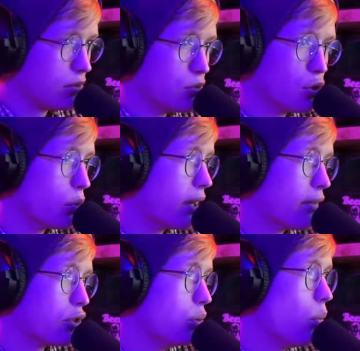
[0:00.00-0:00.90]
do
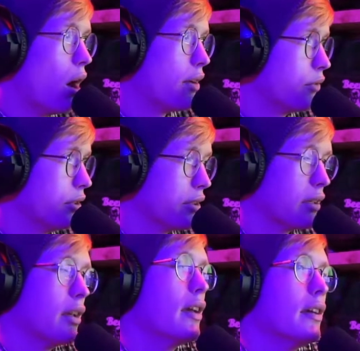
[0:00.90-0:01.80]
whenever you want,
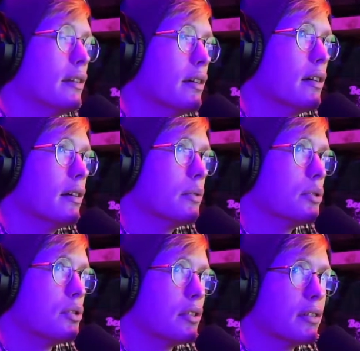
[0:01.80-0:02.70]
really. And
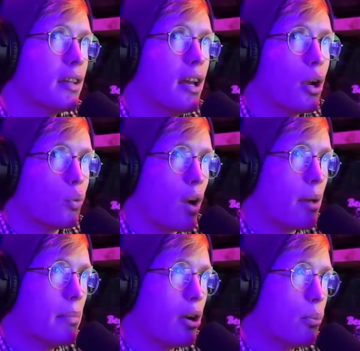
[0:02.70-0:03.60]
used to
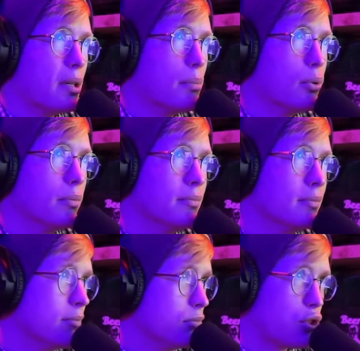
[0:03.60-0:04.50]
rap battle people,
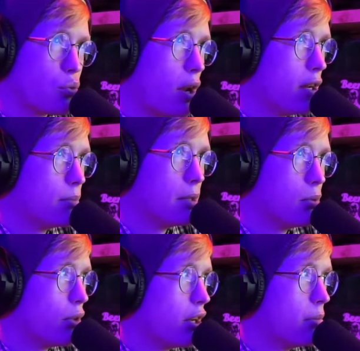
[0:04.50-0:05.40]
just random
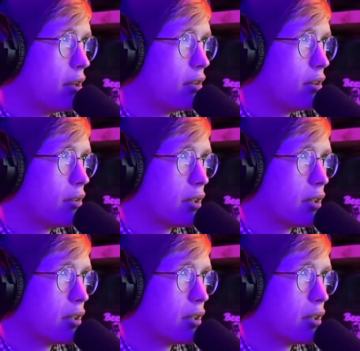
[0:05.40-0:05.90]
people that I met in there.